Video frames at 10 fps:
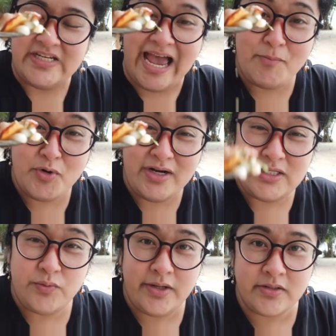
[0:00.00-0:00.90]
of tamarind
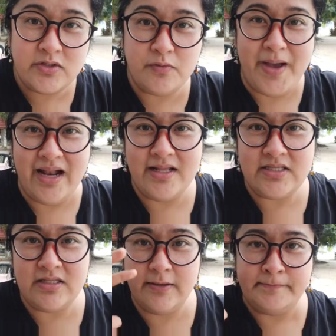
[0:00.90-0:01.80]
as well to
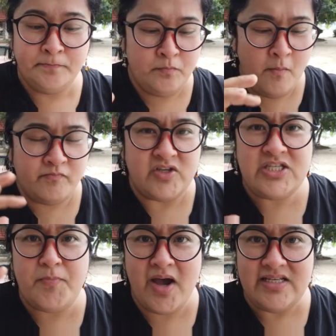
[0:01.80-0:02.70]
balance the
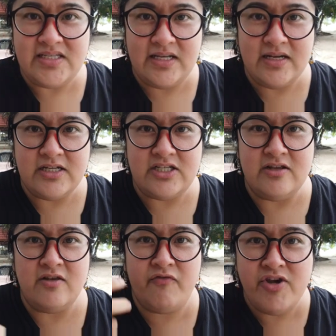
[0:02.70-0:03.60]
spiciness
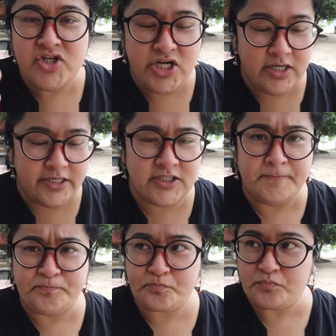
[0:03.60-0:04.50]
and the fishiness.
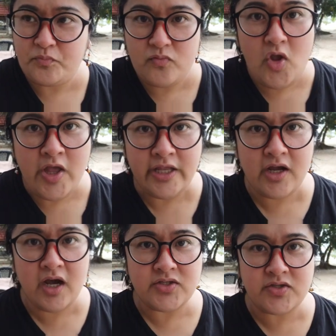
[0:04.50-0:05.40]
It
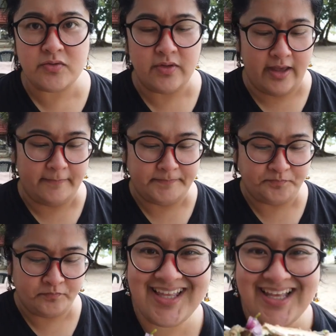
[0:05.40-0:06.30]
cuts through that.
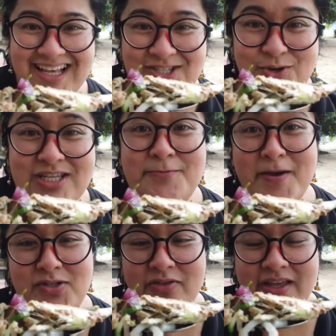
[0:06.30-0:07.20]
So the
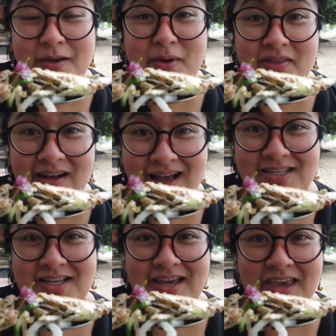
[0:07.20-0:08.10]
special thing about the
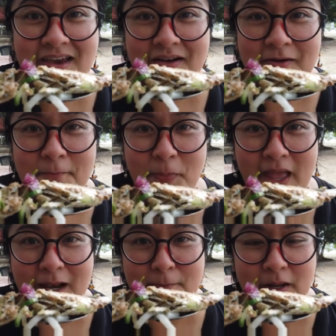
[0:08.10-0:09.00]
laksa here,
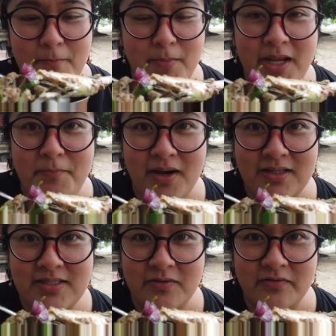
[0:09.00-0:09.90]
and in many
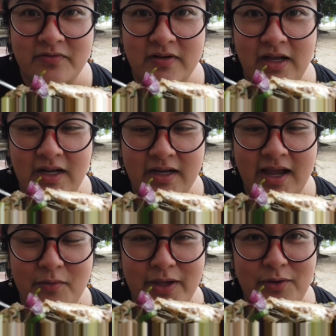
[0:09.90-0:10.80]
parts of
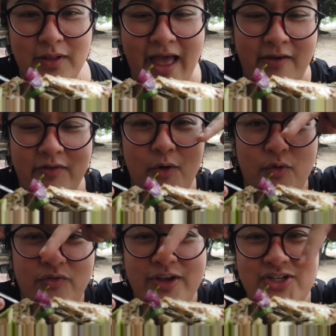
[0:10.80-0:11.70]
Langkawi, you have a
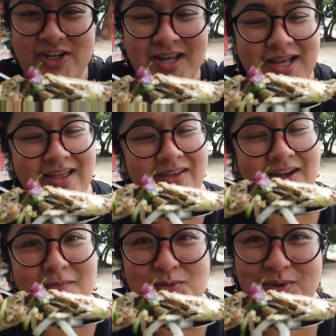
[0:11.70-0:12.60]
whole fish that
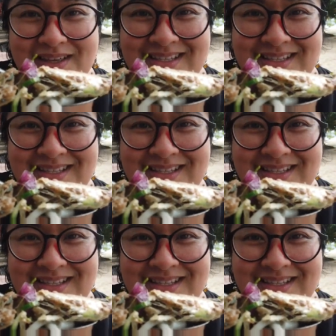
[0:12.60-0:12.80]
comes with